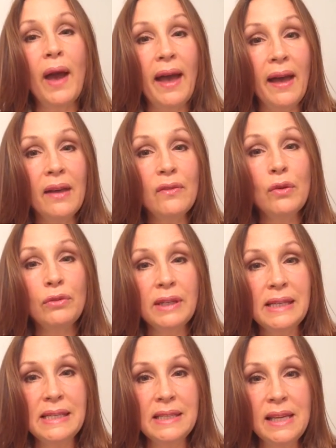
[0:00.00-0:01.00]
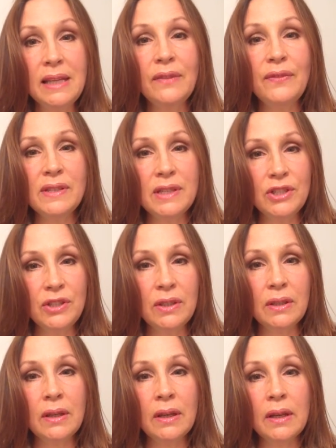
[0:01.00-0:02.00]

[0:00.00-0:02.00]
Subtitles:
have already seen a physician